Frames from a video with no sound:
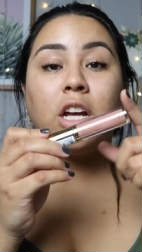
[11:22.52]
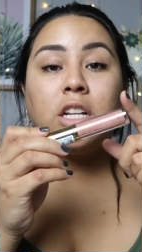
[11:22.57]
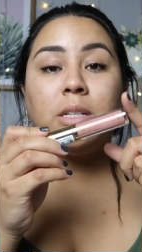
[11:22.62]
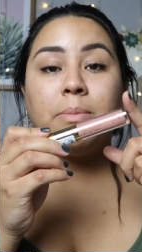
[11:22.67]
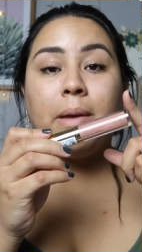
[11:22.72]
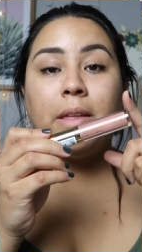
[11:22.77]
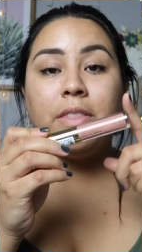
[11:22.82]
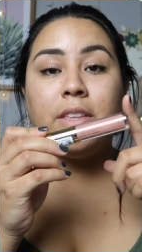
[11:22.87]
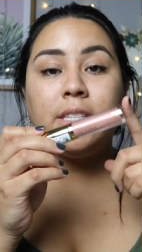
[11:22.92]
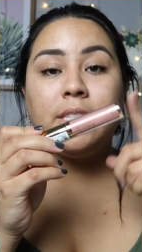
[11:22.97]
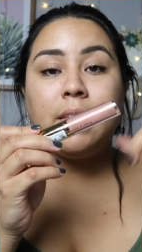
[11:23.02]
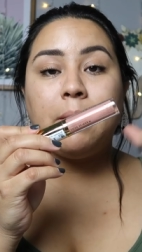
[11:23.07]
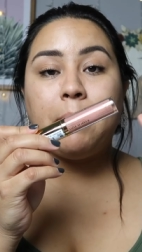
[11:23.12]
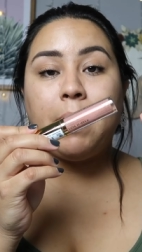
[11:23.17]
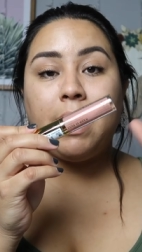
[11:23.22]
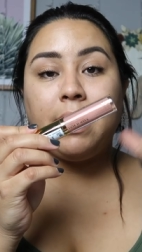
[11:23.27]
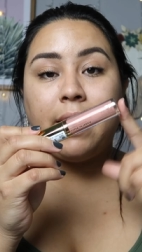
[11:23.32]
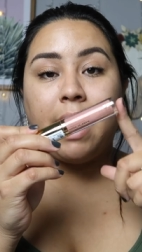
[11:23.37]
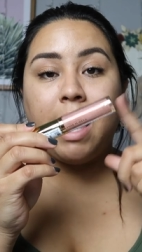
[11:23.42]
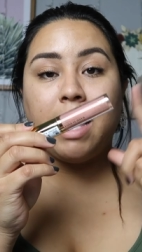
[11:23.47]
talked about this in
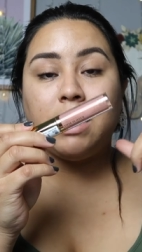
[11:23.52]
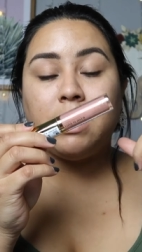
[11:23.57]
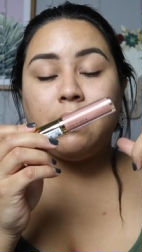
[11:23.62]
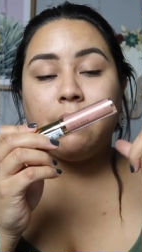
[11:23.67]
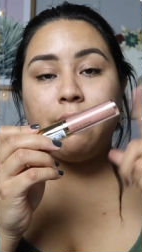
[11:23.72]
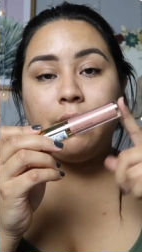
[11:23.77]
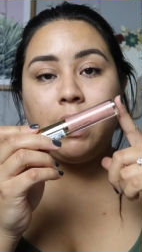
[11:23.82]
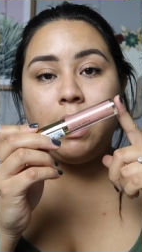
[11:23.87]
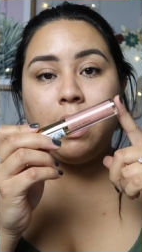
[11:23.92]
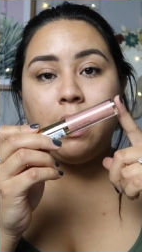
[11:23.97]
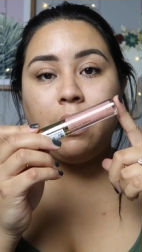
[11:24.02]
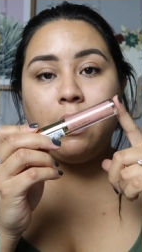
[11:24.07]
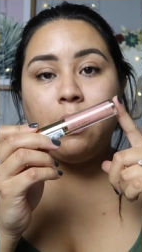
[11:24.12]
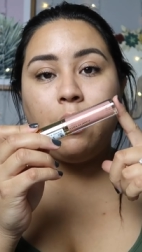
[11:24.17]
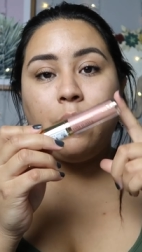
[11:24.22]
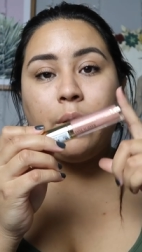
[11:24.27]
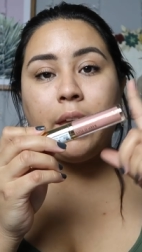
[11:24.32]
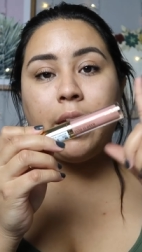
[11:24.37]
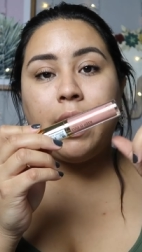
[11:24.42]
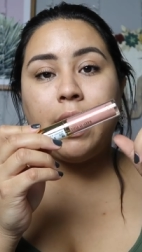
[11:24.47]
my last
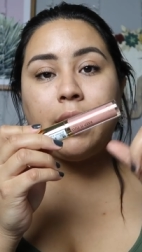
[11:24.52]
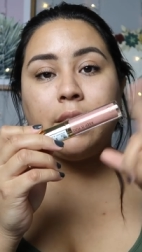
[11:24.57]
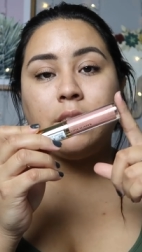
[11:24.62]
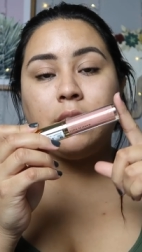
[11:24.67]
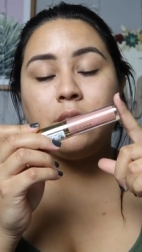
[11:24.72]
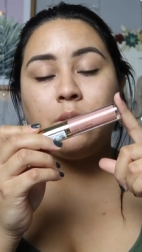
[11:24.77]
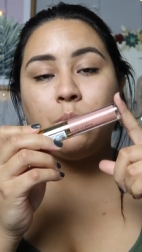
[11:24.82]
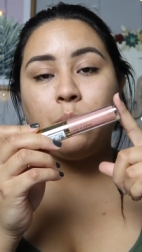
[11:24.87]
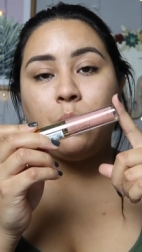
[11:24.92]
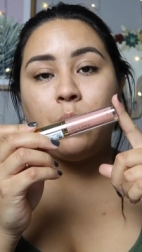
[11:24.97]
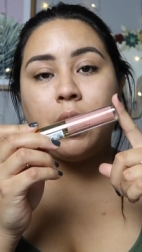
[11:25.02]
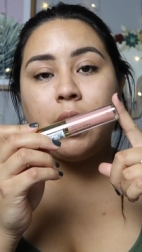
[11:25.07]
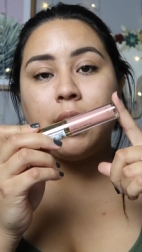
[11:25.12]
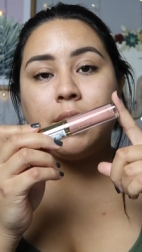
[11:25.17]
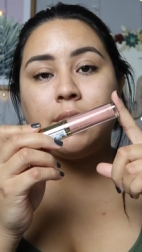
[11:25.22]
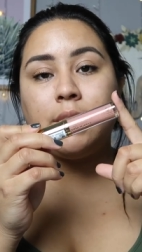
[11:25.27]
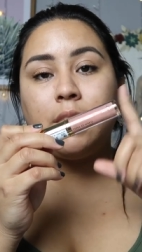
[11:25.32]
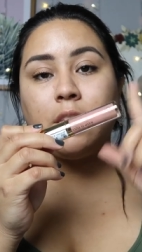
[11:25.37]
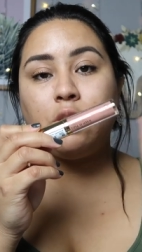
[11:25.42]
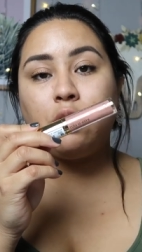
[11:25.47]
video. It
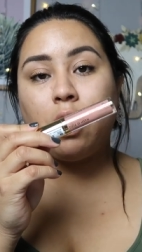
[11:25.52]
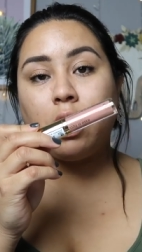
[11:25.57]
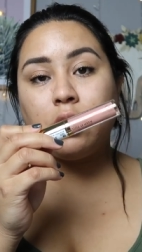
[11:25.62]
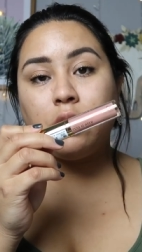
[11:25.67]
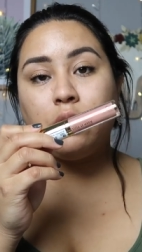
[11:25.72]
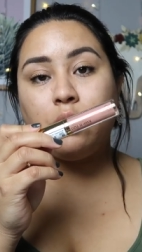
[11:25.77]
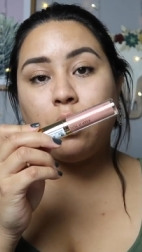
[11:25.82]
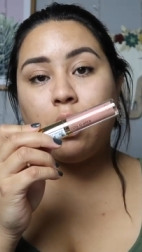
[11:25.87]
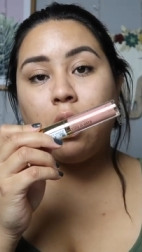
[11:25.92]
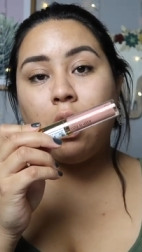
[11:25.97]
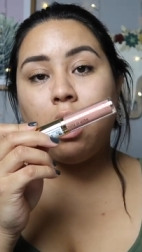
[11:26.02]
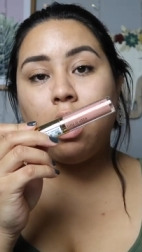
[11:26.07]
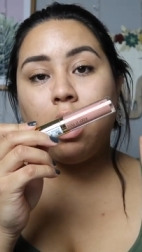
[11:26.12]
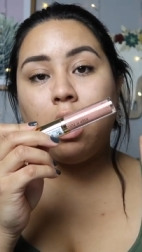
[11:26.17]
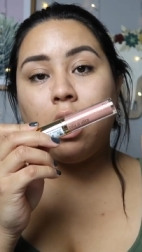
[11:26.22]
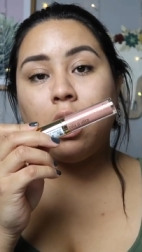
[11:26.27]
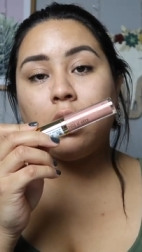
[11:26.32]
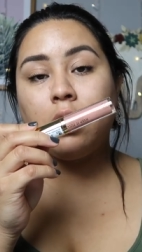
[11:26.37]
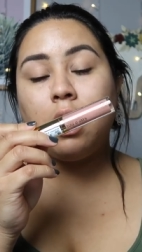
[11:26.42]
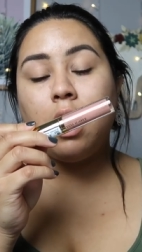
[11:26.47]
was the drugstore
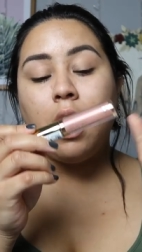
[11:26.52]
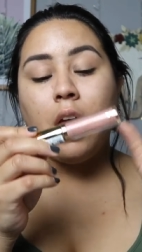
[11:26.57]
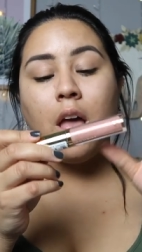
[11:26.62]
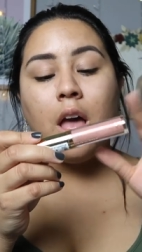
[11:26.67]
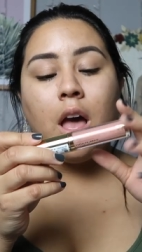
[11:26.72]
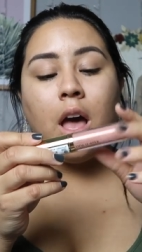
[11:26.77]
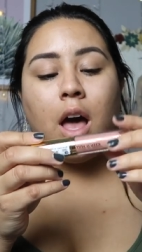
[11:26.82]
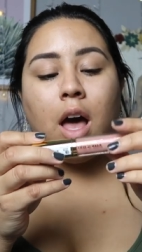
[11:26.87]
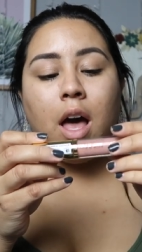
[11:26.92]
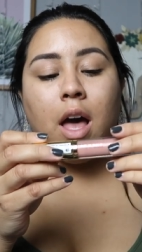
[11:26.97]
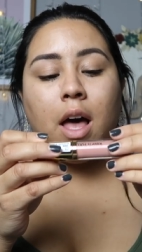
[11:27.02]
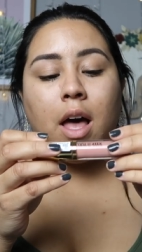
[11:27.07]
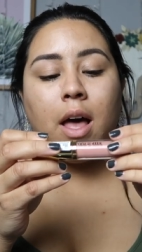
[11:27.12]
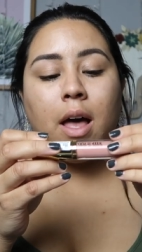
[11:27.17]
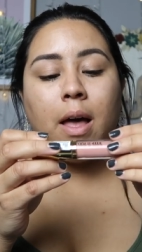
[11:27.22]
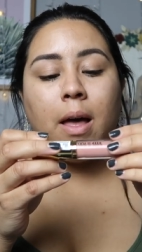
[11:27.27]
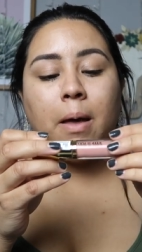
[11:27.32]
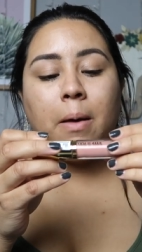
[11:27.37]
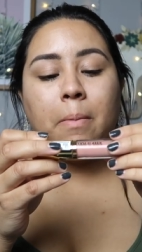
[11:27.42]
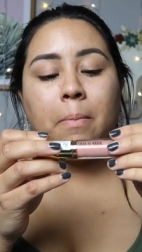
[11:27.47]
haul,
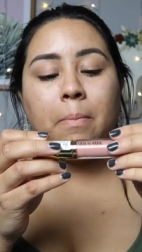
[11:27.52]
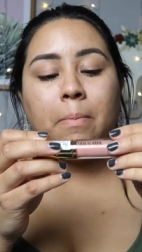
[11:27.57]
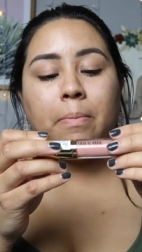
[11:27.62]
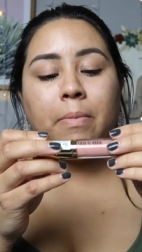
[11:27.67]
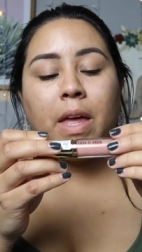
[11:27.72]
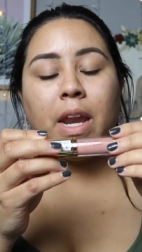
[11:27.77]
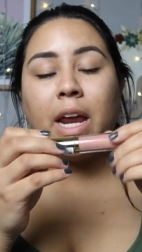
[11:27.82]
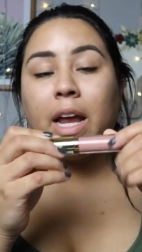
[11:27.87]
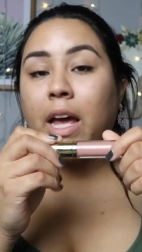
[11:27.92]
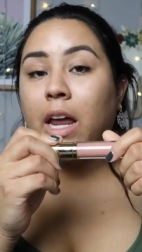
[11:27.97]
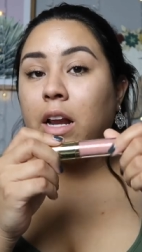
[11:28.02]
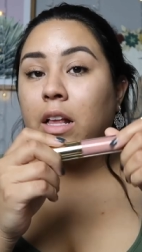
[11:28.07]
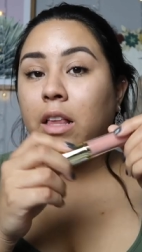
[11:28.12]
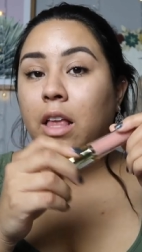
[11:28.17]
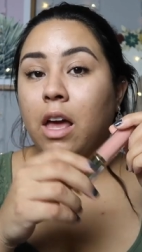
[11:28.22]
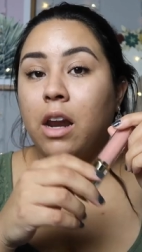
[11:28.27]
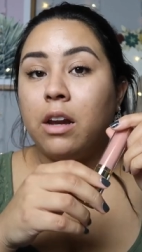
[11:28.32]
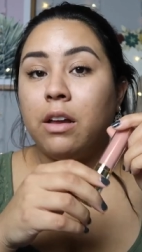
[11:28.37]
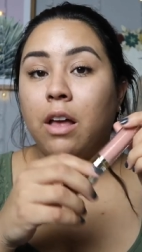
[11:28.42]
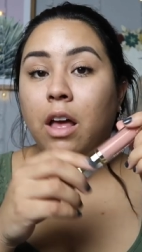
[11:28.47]
and I got a
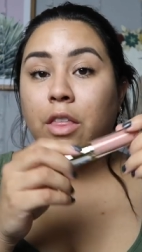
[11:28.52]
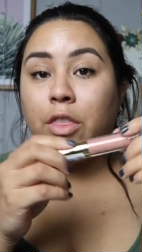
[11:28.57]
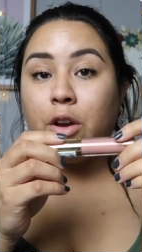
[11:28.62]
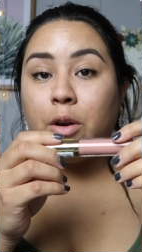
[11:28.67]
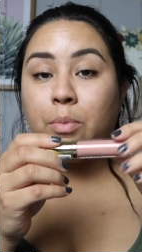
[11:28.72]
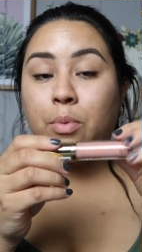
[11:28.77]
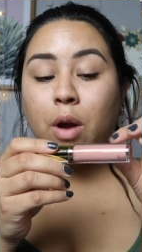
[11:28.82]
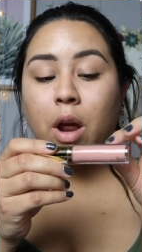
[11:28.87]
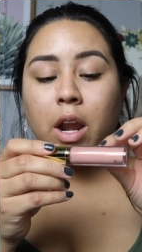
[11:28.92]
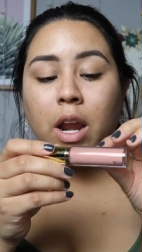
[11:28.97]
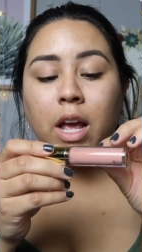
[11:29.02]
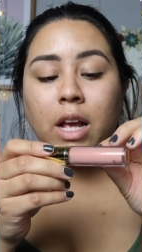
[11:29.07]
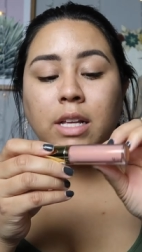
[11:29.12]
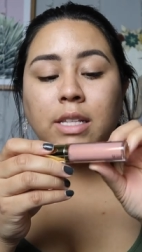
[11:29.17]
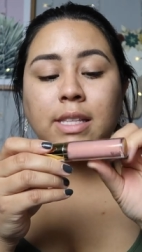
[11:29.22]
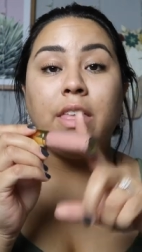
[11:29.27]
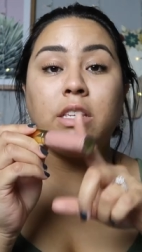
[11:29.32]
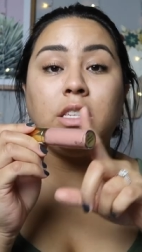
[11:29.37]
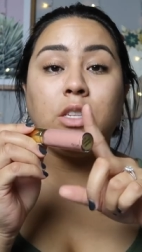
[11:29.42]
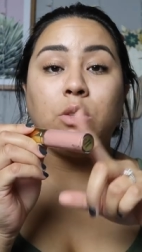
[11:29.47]
lot of other
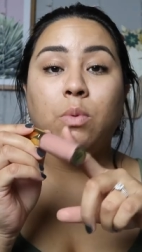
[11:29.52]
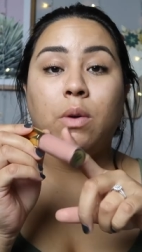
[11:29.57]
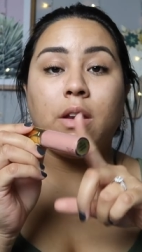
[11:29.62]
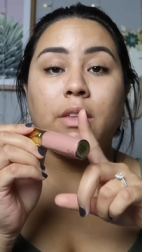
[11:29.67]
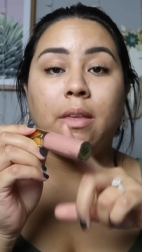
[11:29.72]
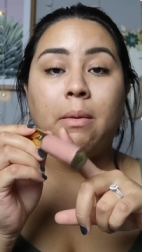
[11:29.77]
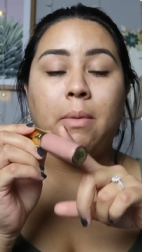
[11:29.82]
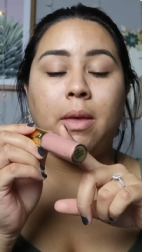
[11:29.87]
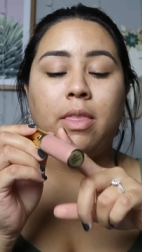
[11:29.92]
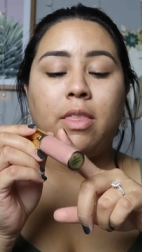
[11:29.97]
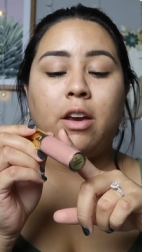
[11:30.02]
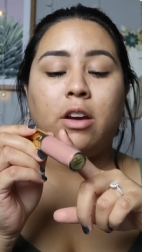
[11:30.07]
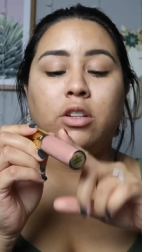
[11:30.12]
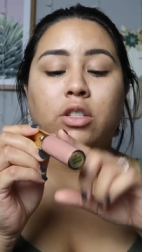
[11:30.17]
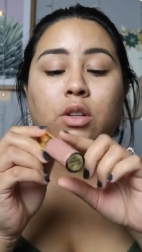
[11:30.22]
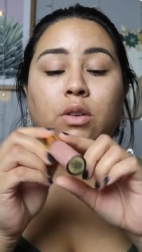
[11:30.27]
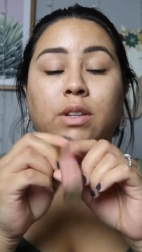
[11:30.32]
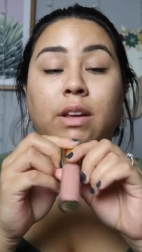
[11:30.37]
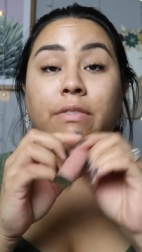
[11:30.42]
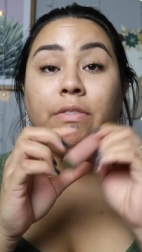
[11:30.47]
products, and this is one of them in there,
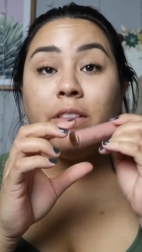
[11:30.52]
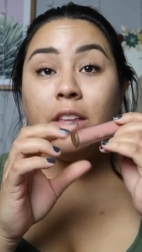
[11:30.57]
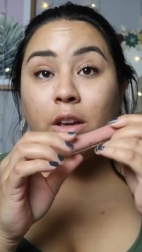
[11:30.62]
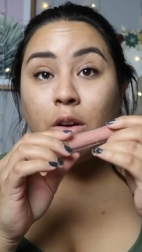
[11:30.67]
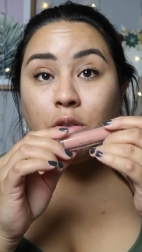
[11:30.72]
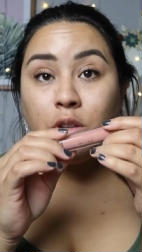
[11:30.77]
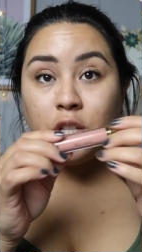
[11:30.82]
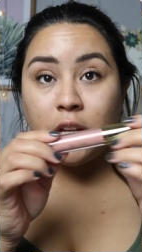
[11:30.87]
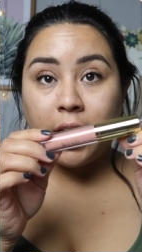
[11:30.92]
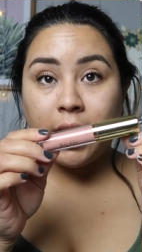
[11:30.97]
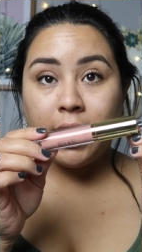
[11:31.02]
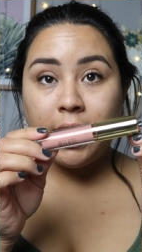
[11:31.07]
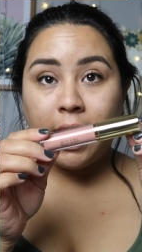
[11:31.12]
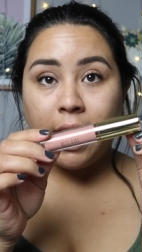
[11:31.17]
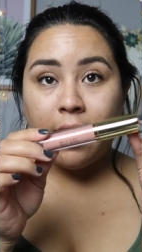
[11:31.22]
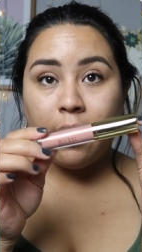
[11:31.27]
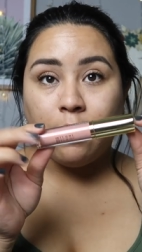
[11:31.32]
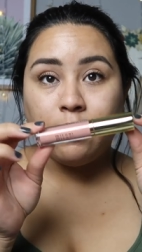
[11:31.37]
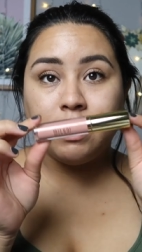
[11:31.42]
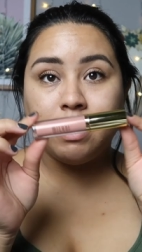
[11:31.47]
so definitely go check it
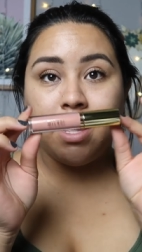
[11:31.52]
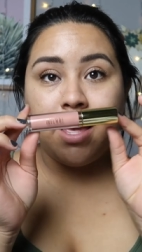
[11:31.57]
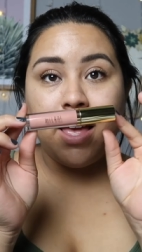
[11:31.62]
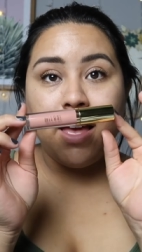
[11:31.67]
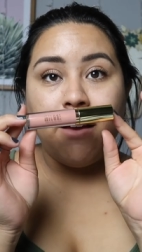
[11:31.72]
out.